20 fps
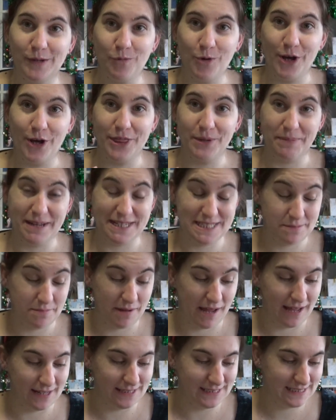were the best
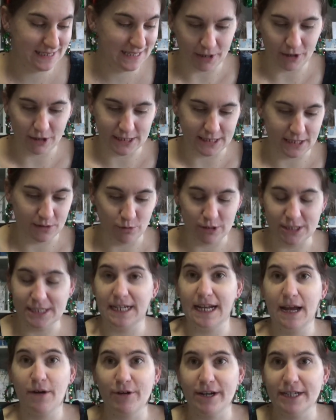parts. Because it was
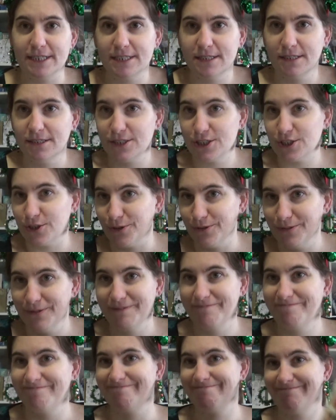hilarious, so
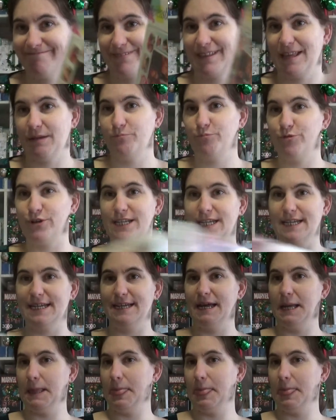pretty